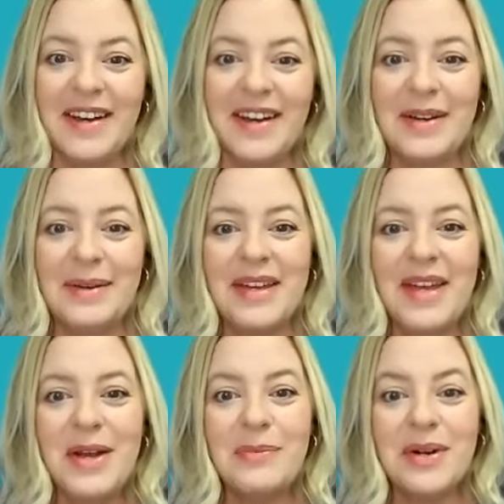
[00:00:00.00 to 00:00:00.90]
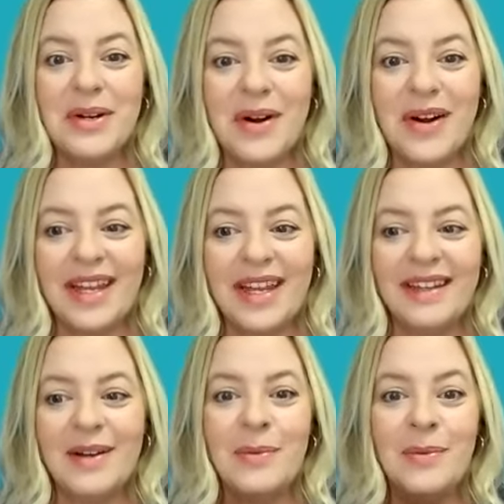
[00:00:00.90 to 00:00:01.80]
um,
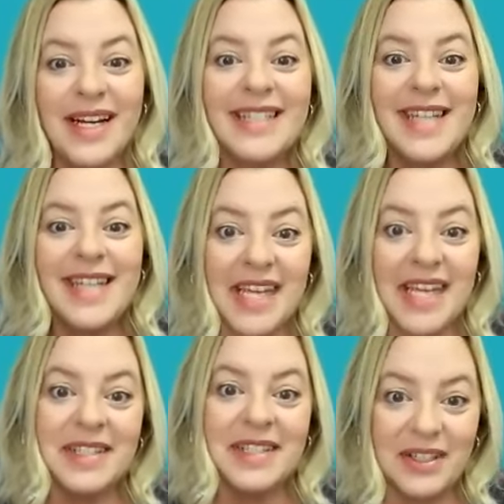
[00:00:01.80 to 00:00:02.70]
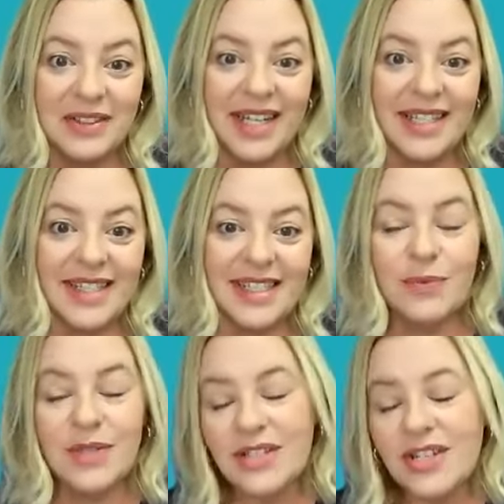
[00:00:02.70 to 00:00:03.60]
regarding what it takes to get licensed,
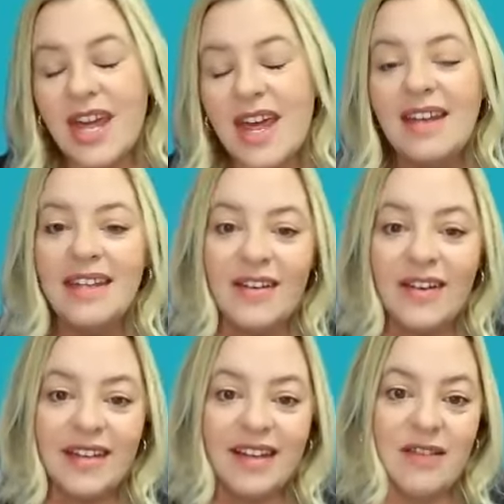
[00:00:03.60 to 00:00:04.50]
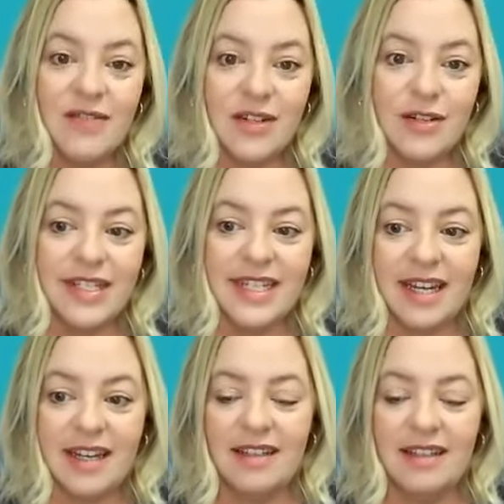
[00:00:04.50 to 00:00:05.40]
which you know, I can kind of
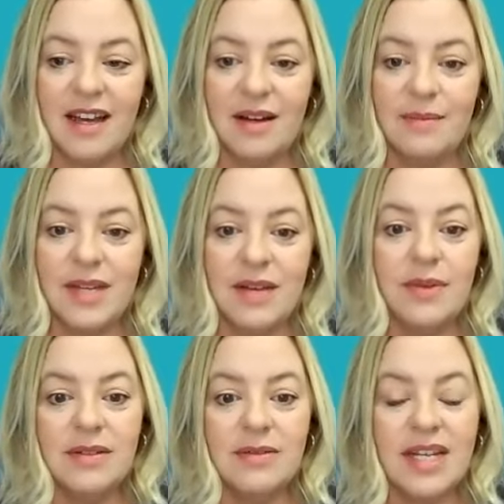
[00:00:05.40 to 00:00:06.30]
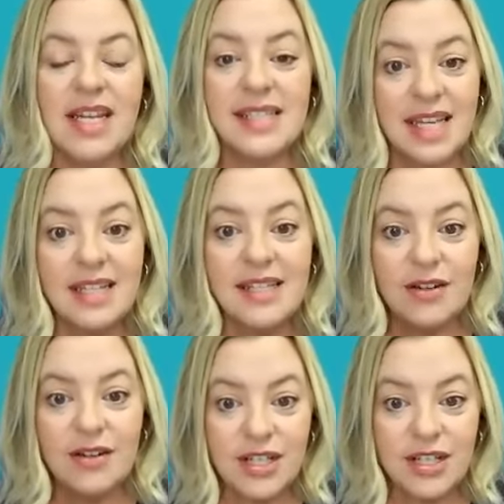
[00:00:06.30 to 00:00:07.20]
understand um, it would, it's
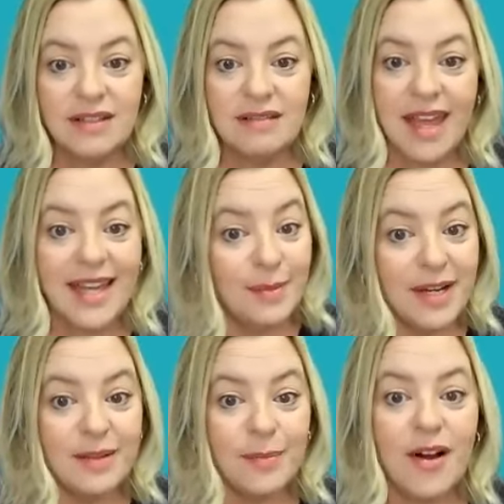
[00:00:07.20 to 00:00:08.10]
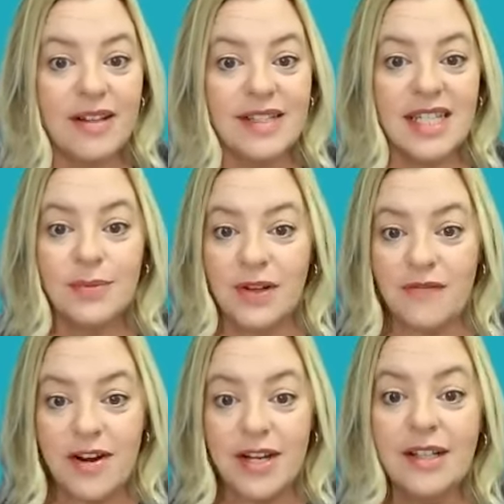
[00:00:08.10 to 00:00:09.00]
easier to expedite the process when you're
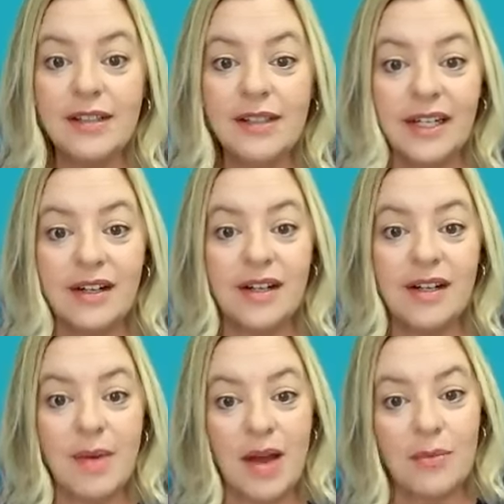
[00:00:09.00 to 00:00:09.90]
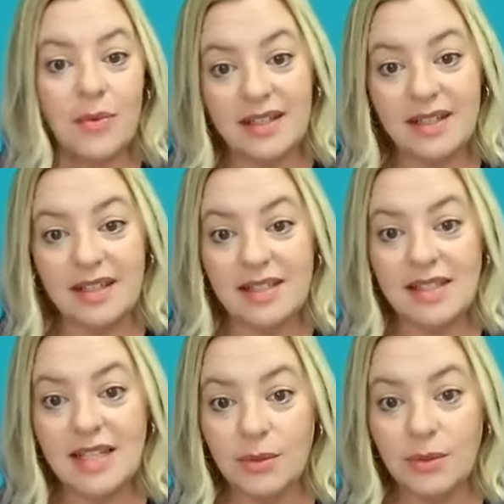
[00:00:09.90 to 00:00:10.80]
very clear about what it is
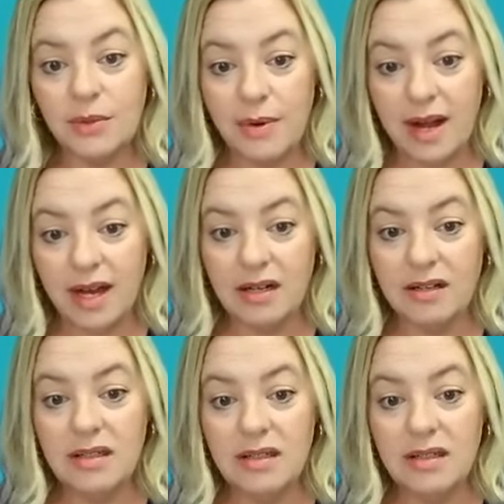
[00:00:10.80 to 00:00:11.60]
that you require.